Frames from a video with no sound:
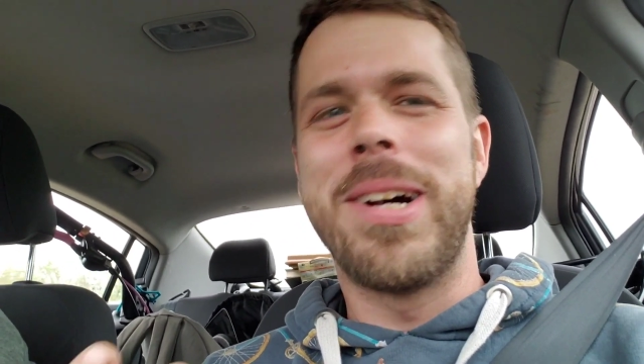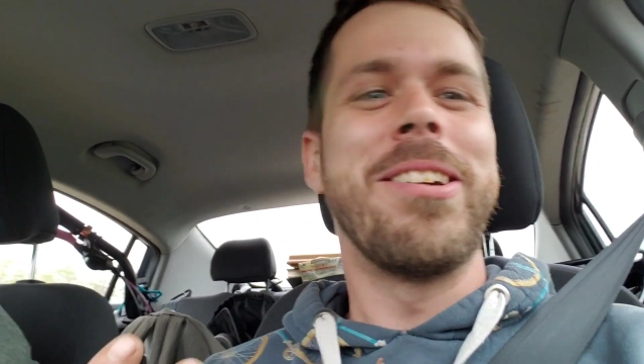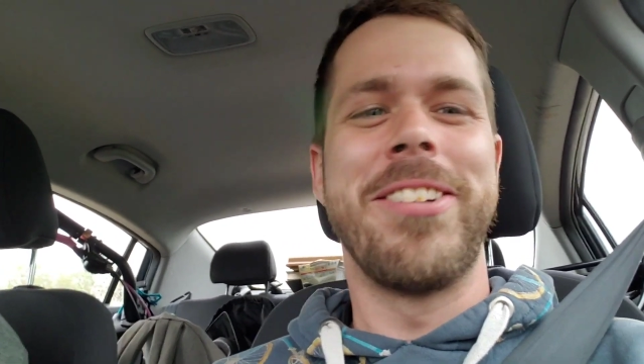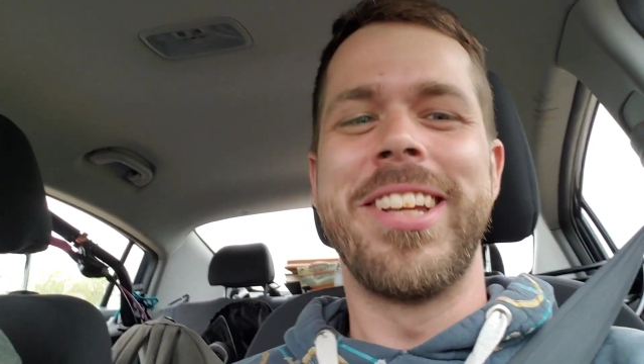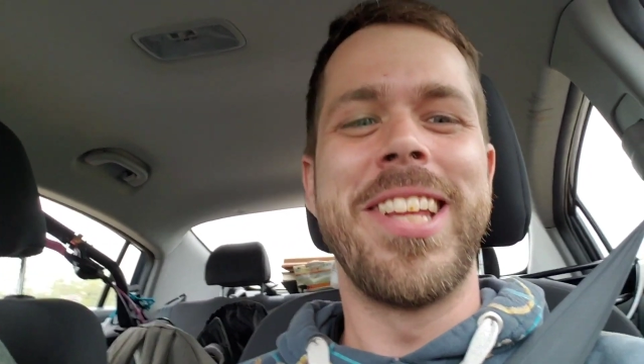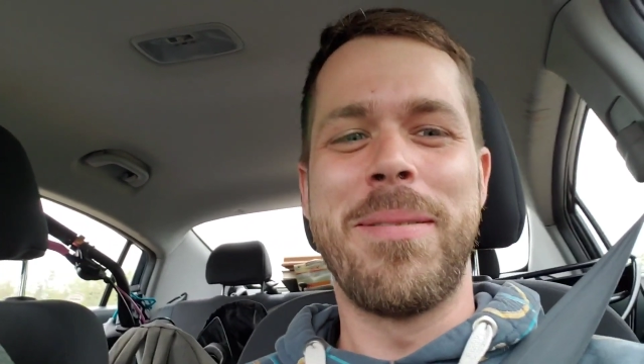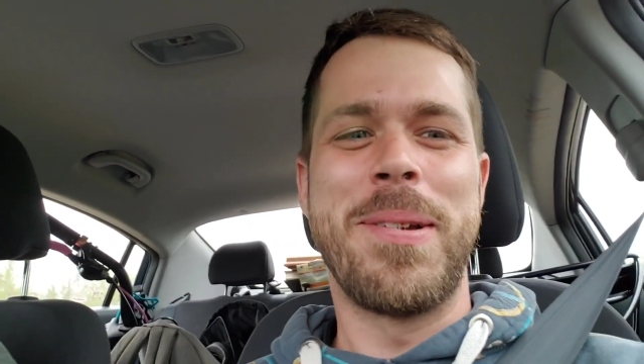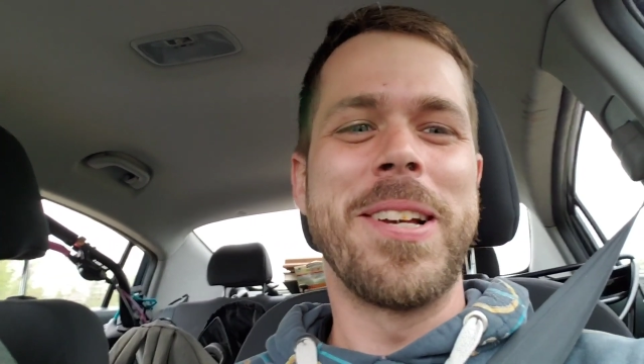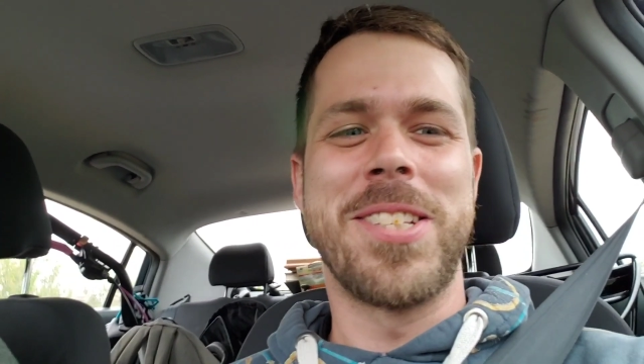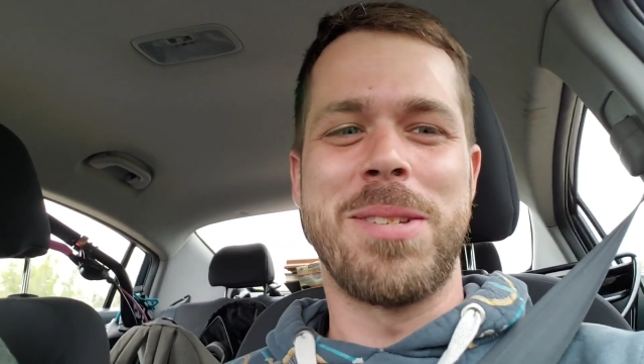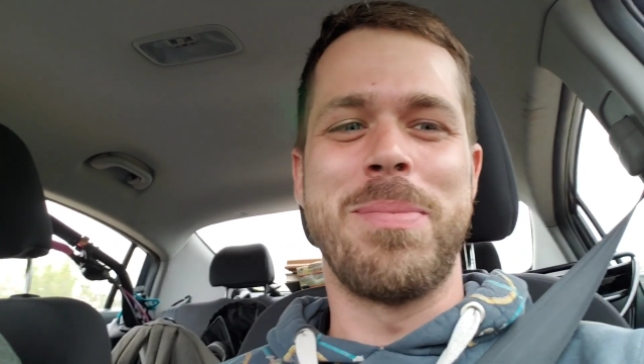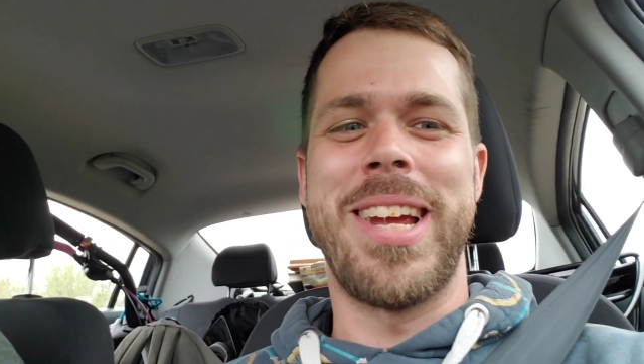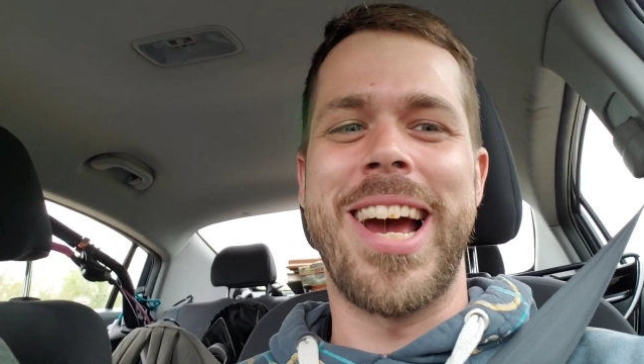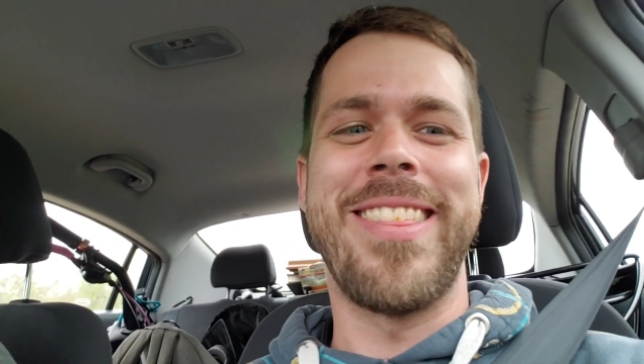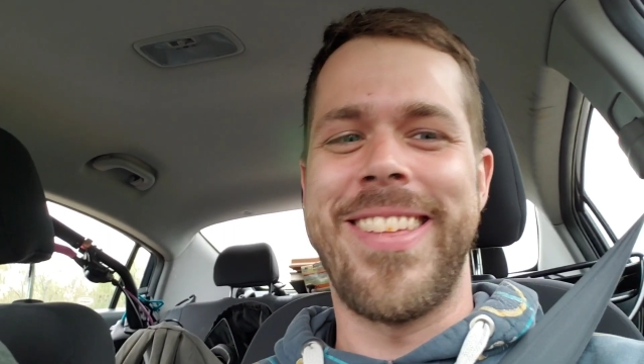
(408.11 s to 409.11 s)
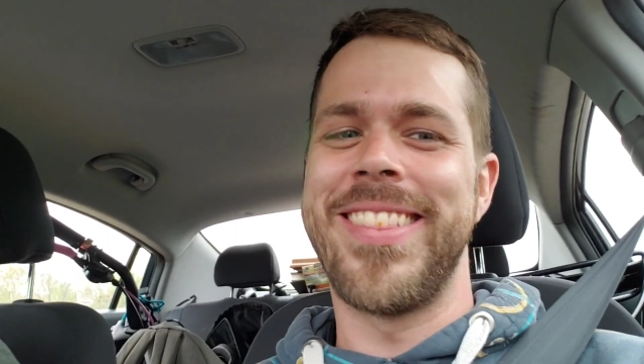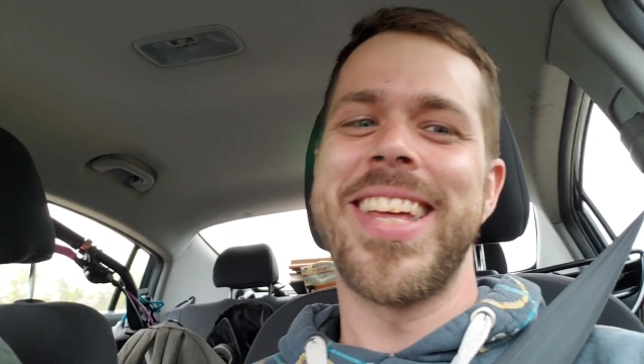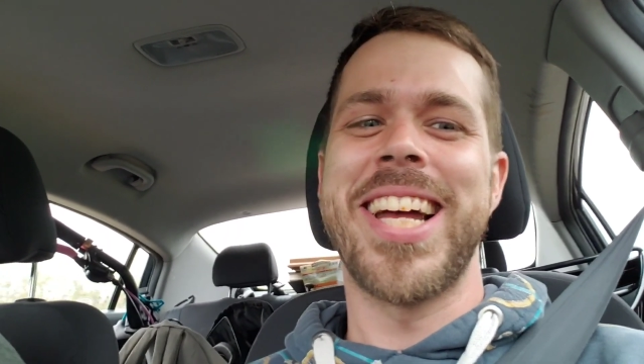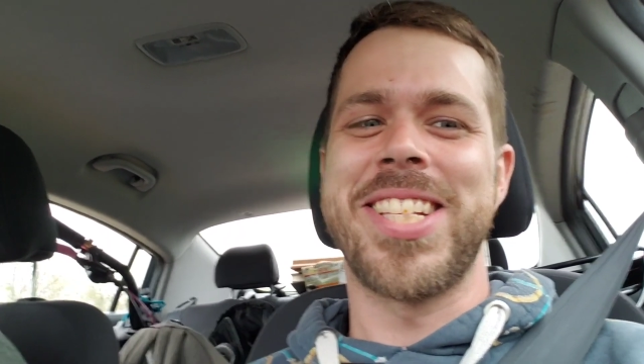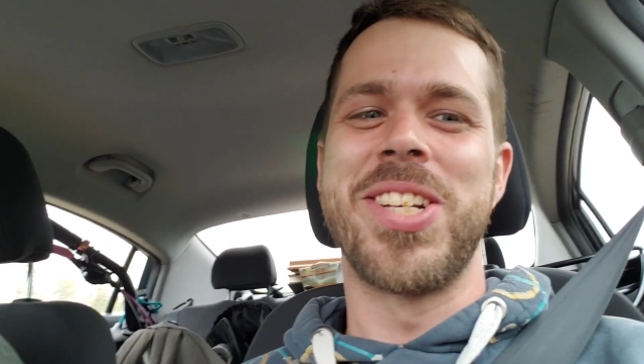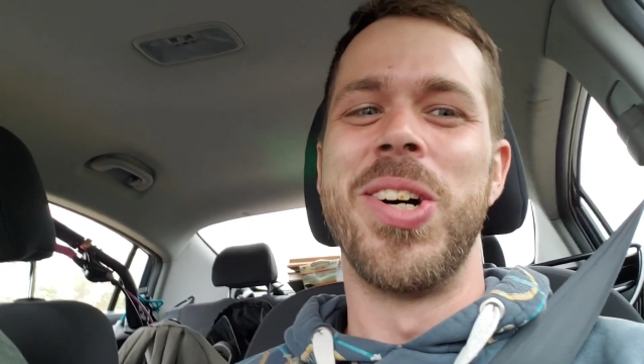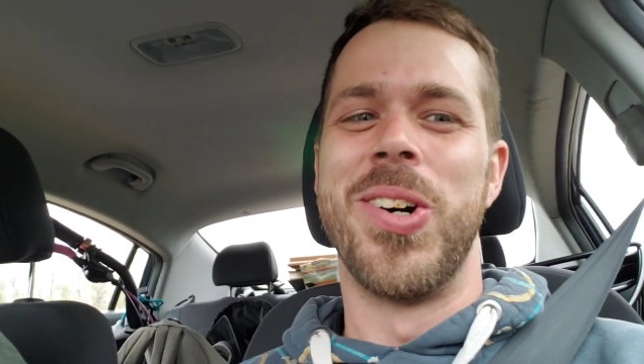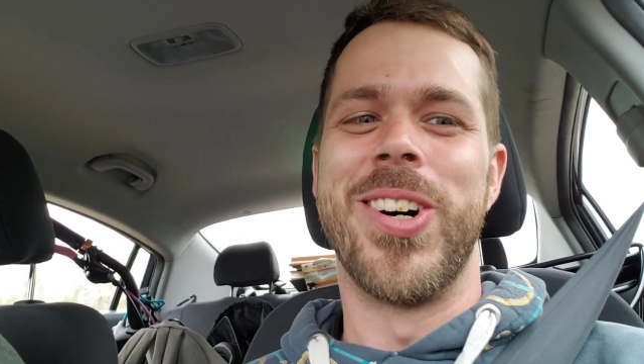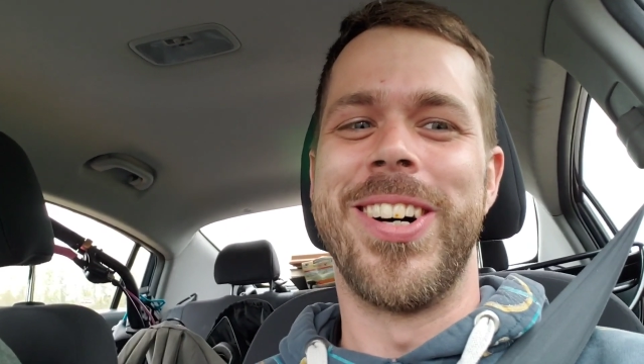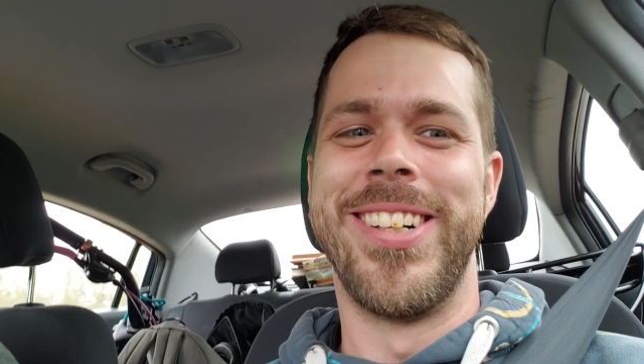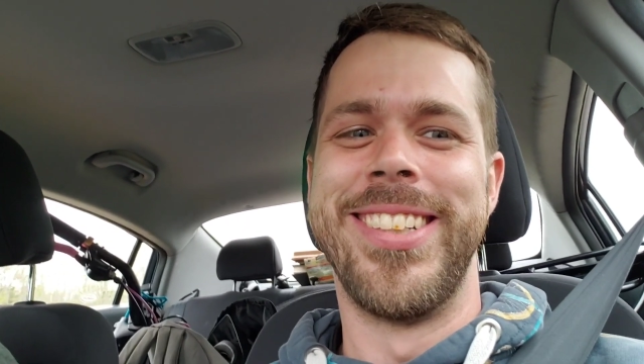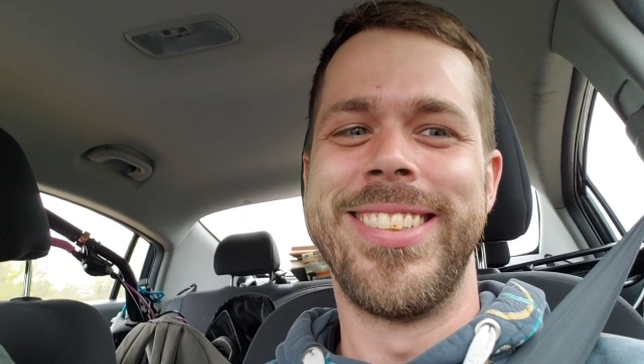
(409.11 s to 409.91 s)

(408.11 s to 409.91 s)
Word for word: but it really appeals to me. I think that's cool.